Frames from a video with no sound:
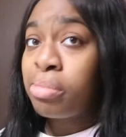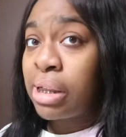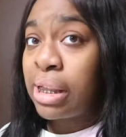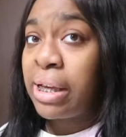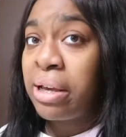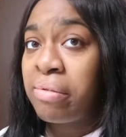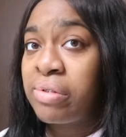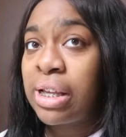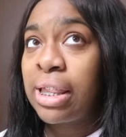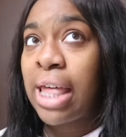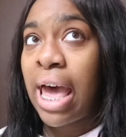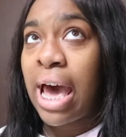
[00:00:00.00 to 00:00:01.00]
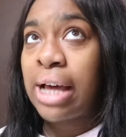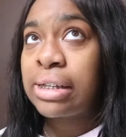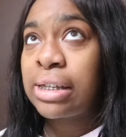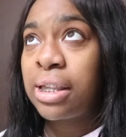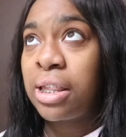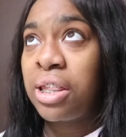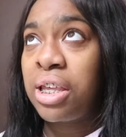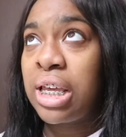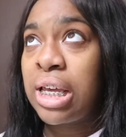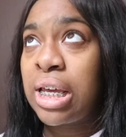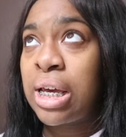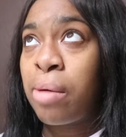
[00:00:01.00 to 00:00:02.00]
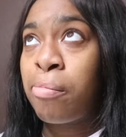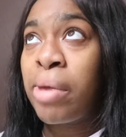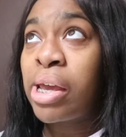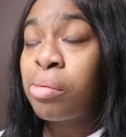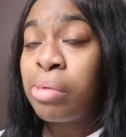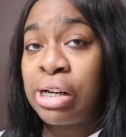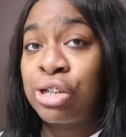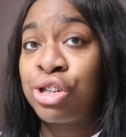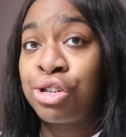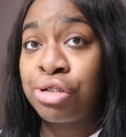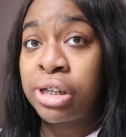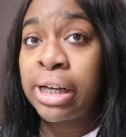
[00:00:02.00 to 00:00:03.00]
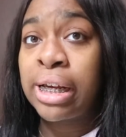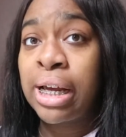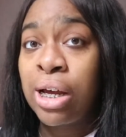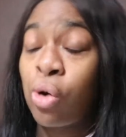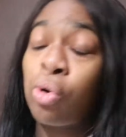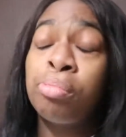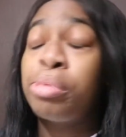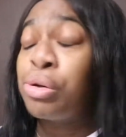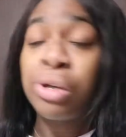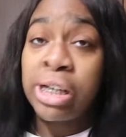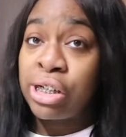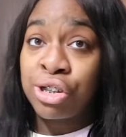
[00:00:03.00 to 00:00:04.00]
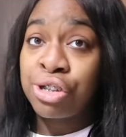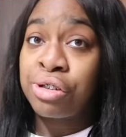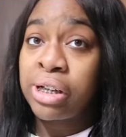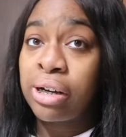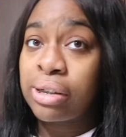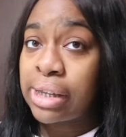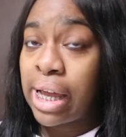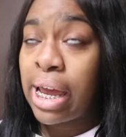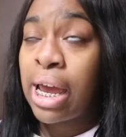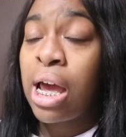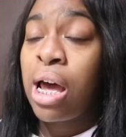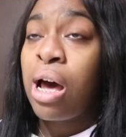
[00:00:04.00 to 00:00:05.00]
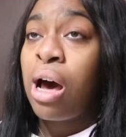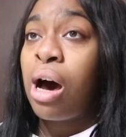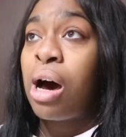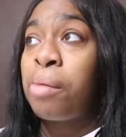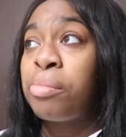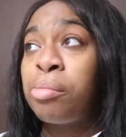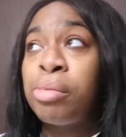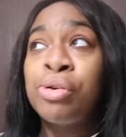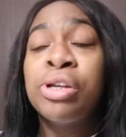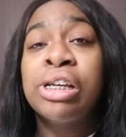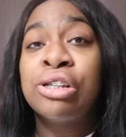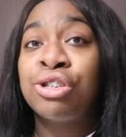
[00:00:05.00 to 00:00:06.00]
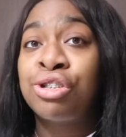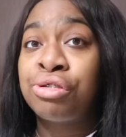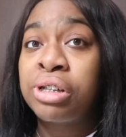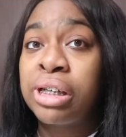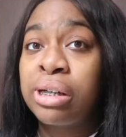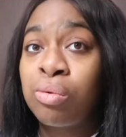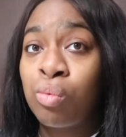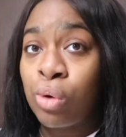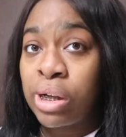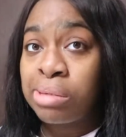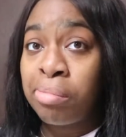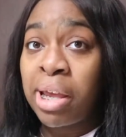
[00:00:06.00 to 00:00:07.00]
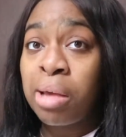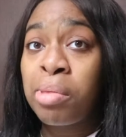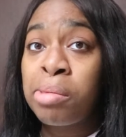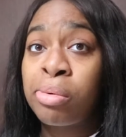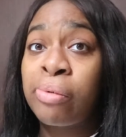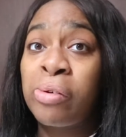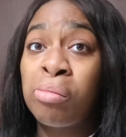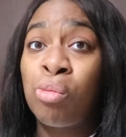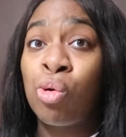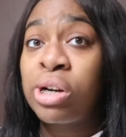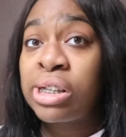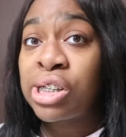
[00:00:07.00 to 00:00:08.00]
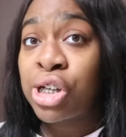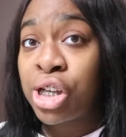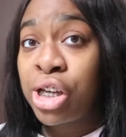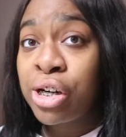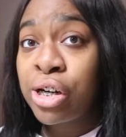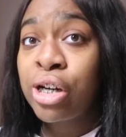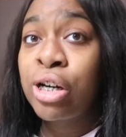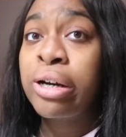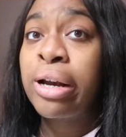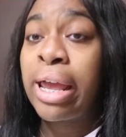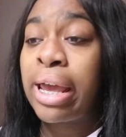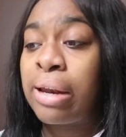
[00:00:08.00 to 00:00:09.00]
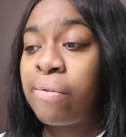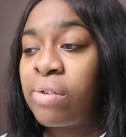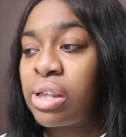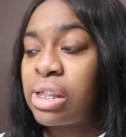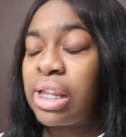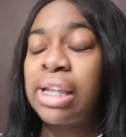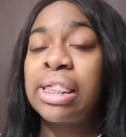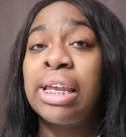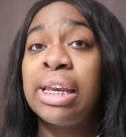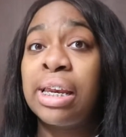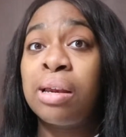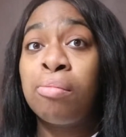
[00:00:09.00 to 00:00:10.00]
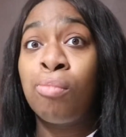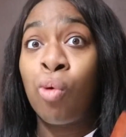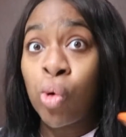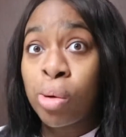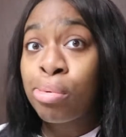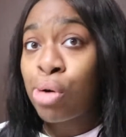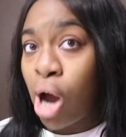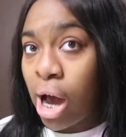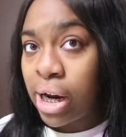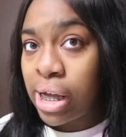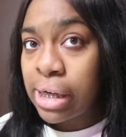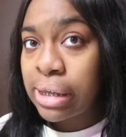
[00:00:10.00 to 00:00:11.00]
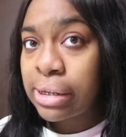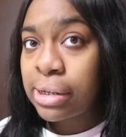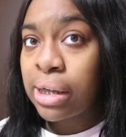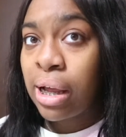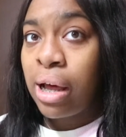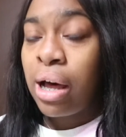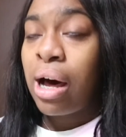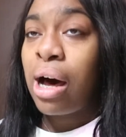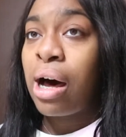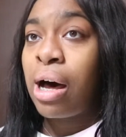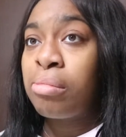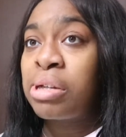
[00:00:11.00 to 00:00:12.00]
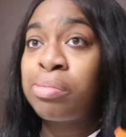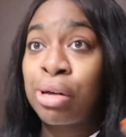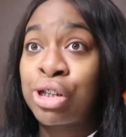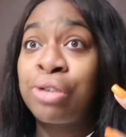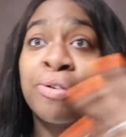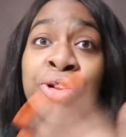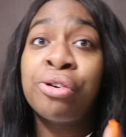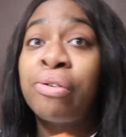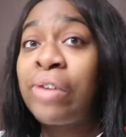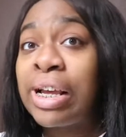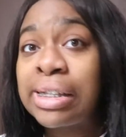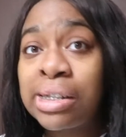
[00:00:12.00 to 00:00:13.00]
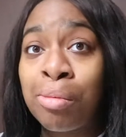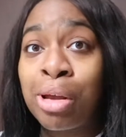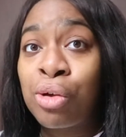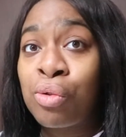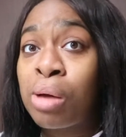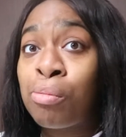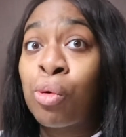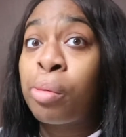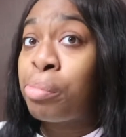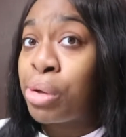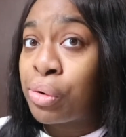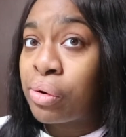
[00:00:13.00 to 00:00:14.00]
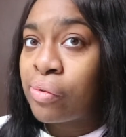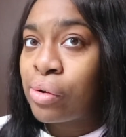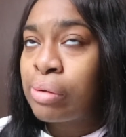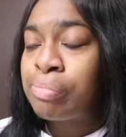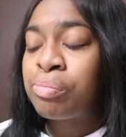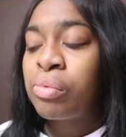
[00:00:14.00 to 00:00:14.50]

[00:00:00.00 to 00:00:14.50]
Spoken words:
believed that the makeup industry, or beauty industry I'll say, the beauty industry was making people feel more insecure and feeling like they needed more products, especially for your face, to make you look more beautiful.